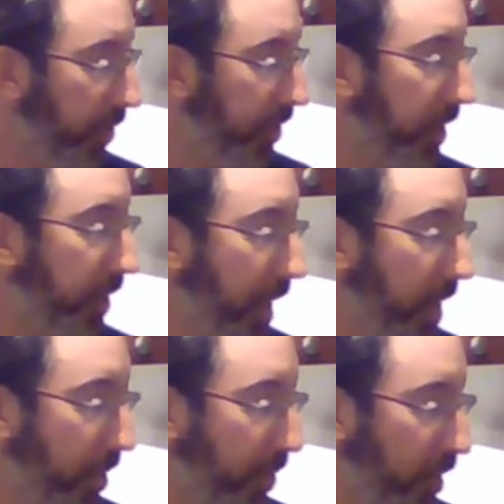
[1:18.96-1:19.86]

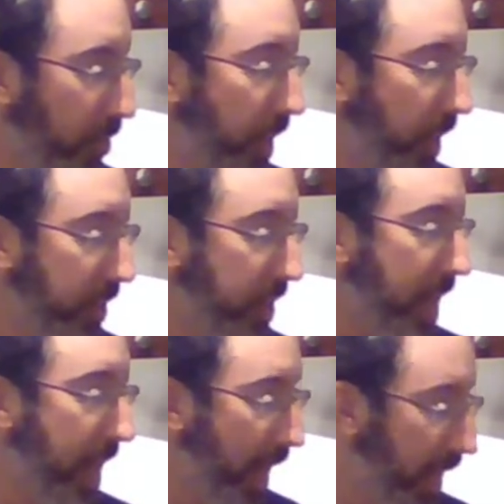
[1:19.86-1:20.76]
tonight I'm going to mix
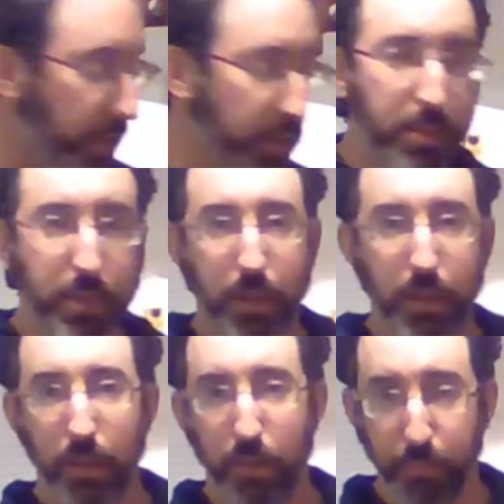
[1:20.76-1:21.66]
the eggs,
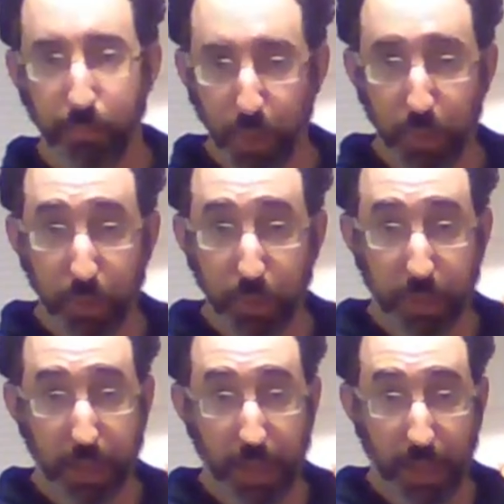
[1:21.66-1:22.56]
the
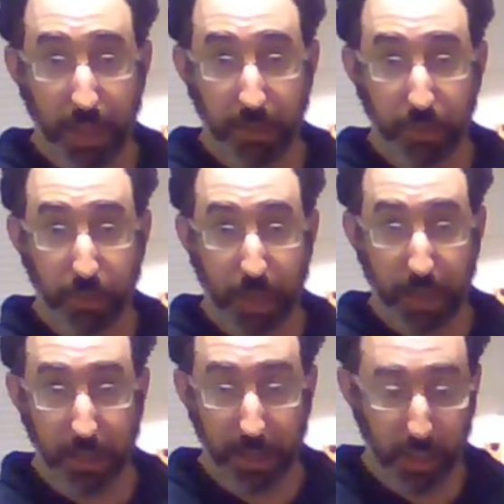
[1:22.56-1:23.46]
booze, and
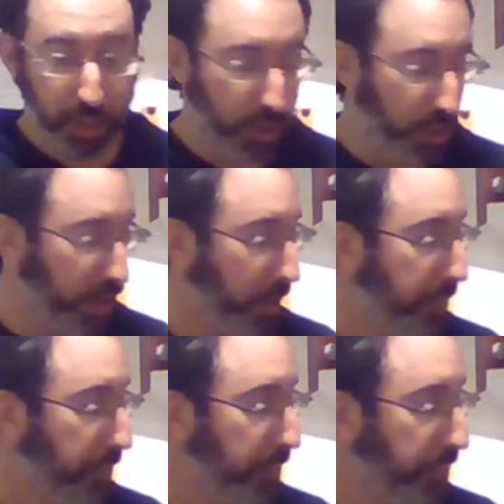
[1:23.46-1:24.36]
granulated sugar,
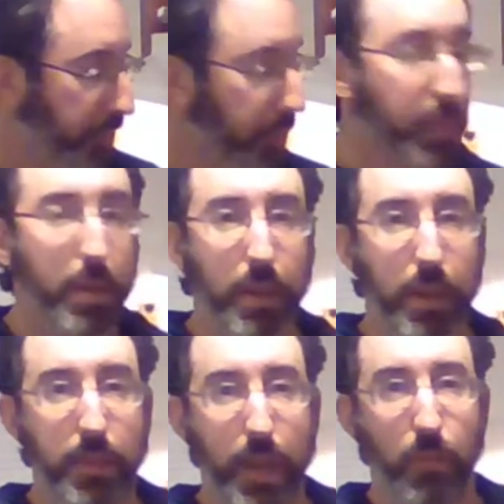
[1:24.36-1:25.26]

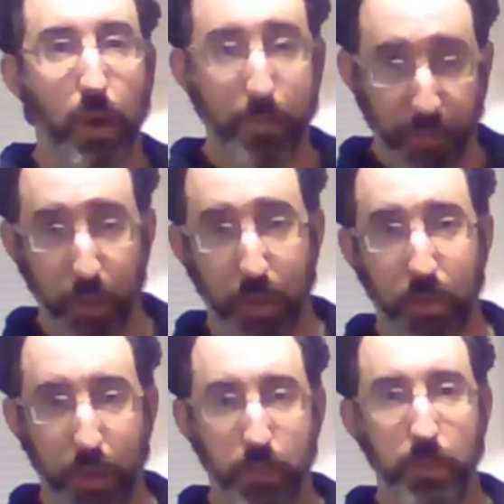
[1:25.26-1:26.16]
and then right before
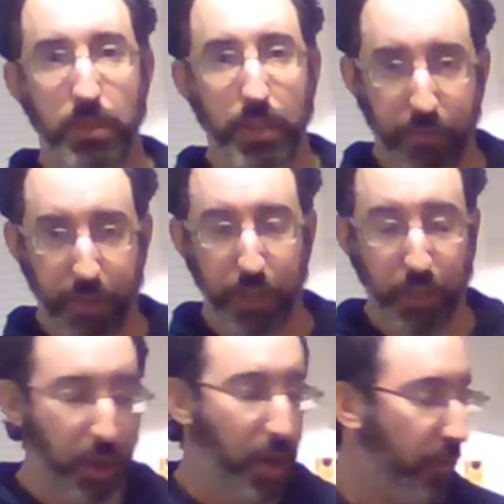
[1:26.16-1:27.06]
Christmas I finish
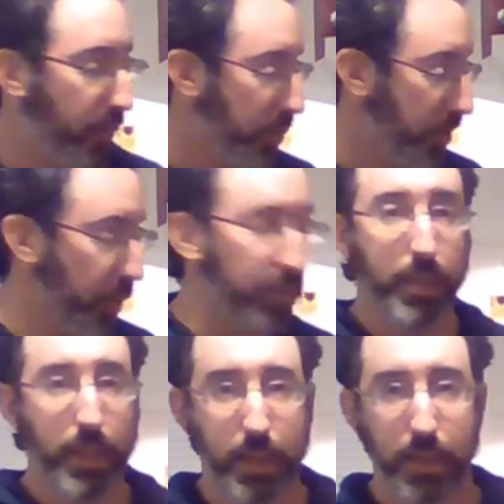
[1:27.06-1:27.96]
it off. So
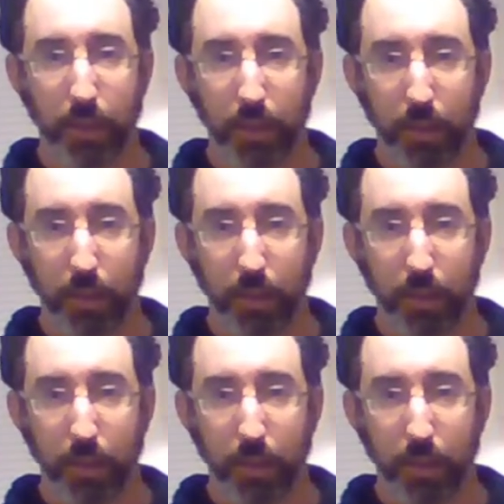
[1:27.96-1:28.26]
tonight,